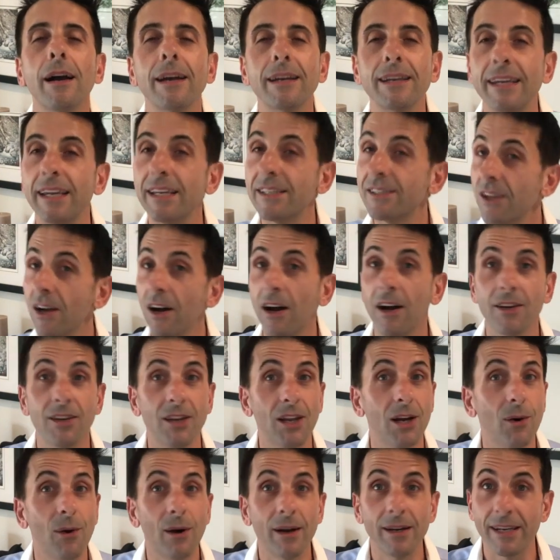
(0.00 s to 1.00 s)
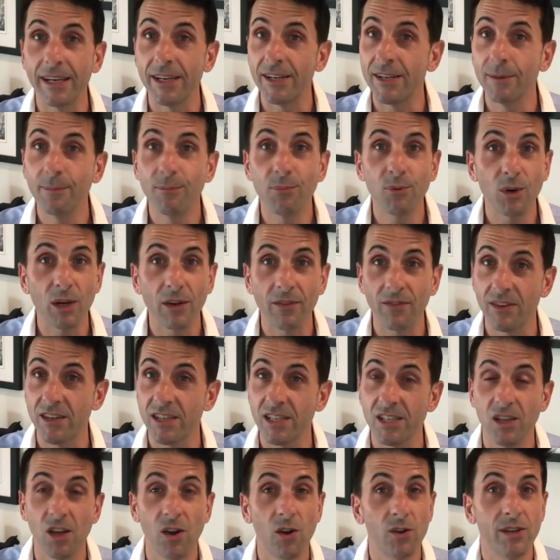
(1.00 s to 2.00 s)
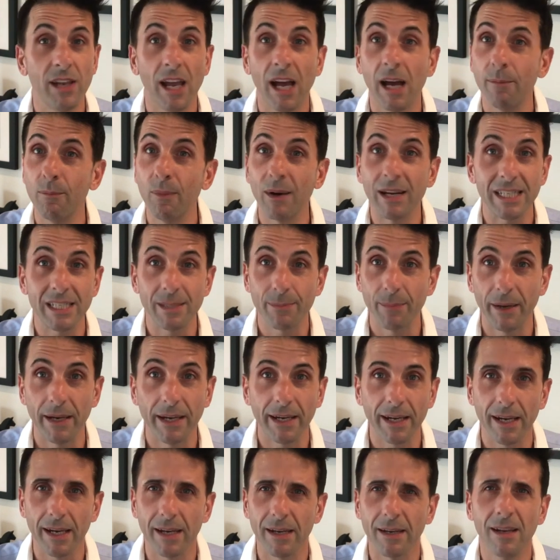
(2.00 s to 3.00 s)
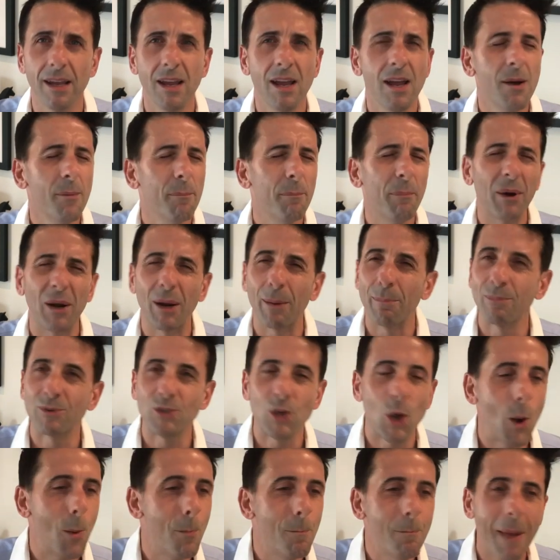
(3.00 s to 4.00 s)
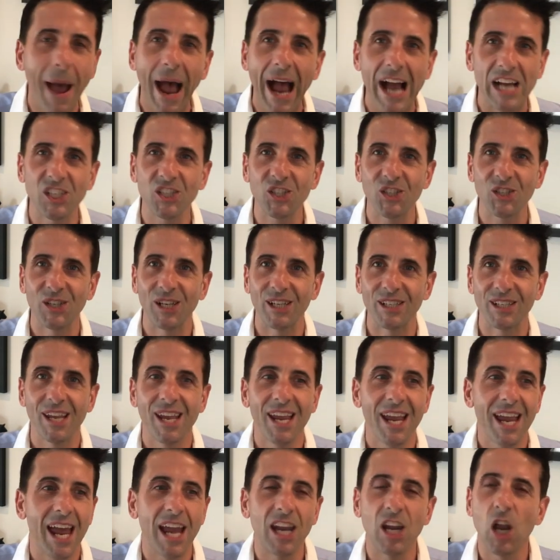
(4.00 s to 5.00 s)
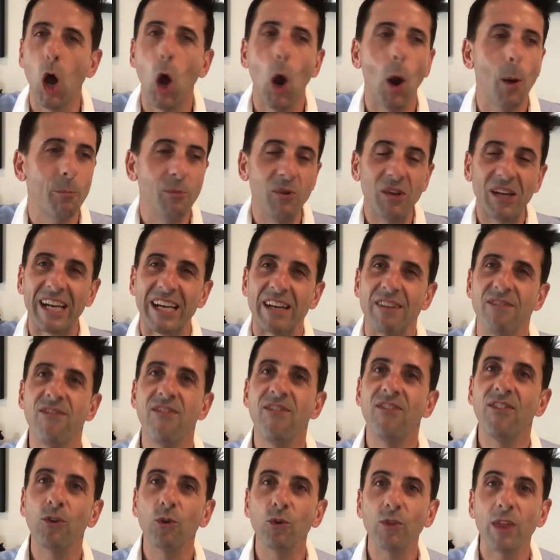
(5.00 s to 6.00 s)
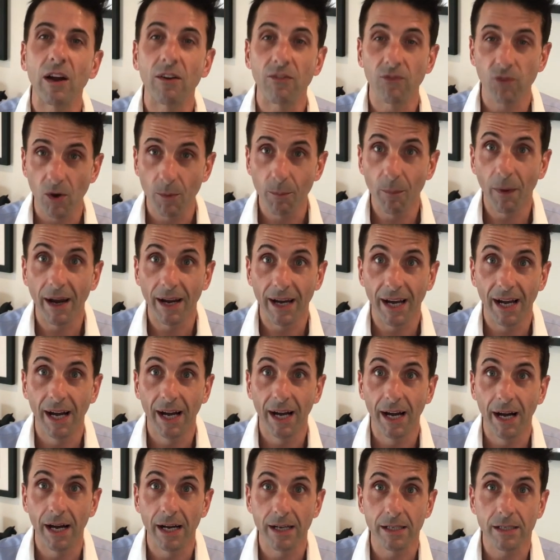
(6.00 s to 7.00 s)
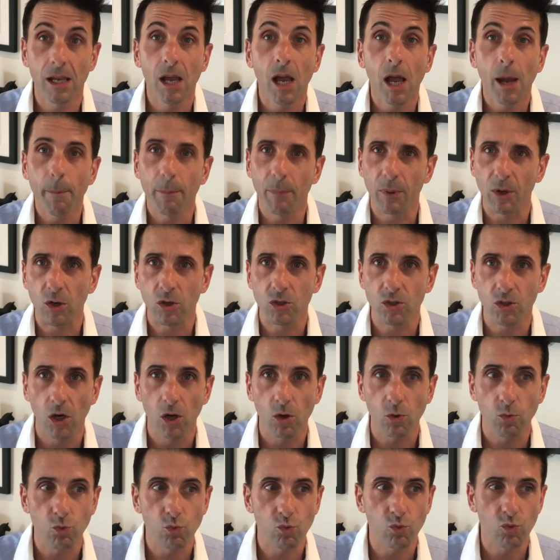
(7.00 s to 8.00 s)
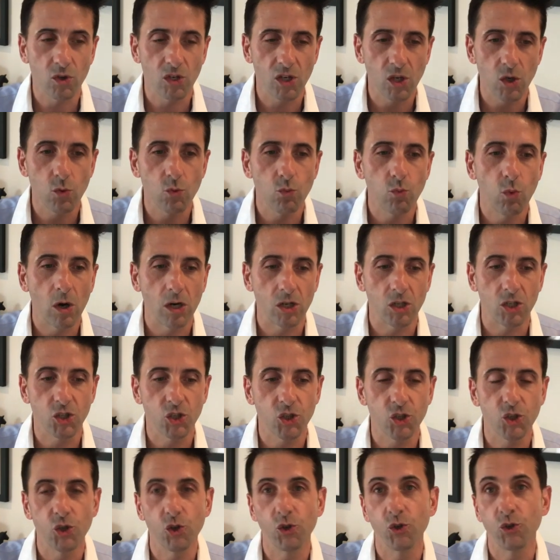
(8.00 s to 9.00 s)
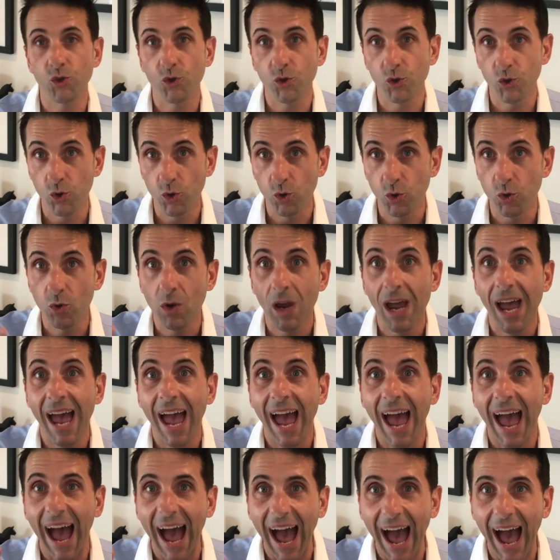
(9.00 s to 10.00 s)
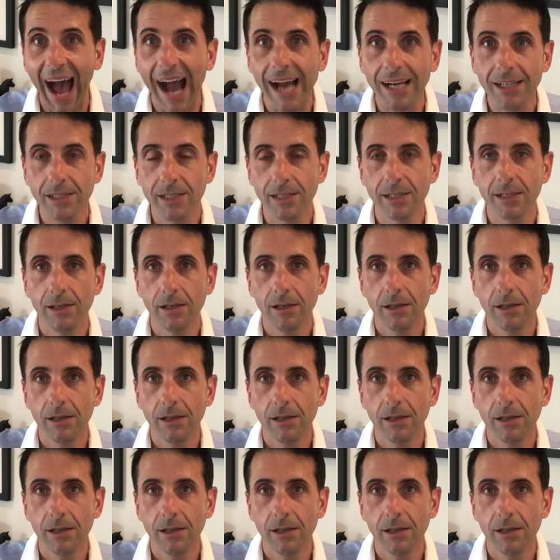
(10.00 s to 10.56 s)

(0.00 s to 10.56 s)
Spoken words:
Yes, I know I need to breathe and slow down my speaking, but I'm so passionate and I hope you can feel that from my heart, because I really want you to act